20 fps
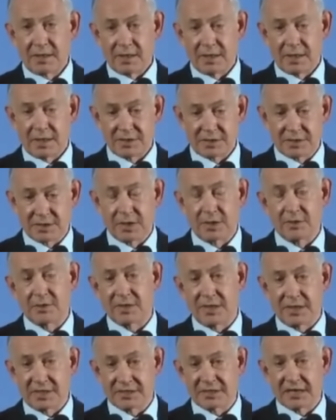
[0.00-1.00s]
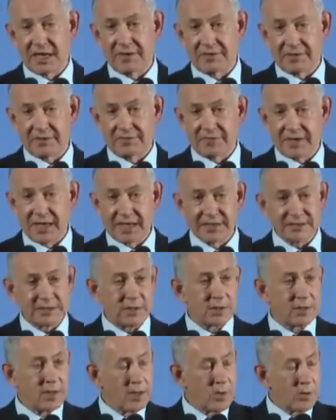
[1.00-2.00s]
zone in the south of Gaza
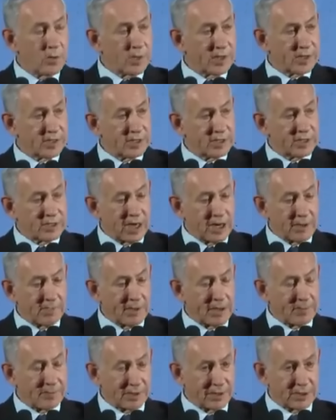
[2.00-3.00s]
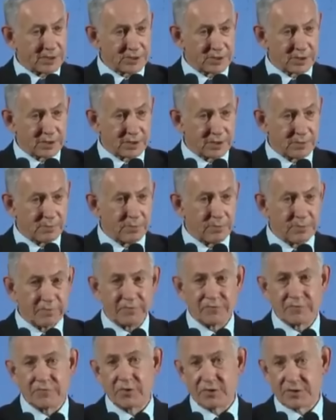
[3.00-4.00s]
where the entire population can move
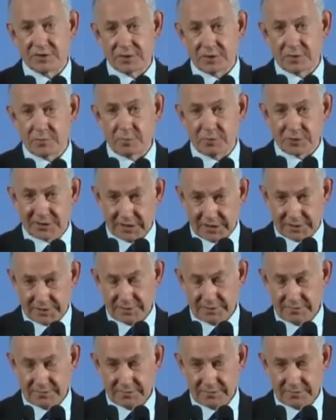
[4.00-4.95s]
for its own protection.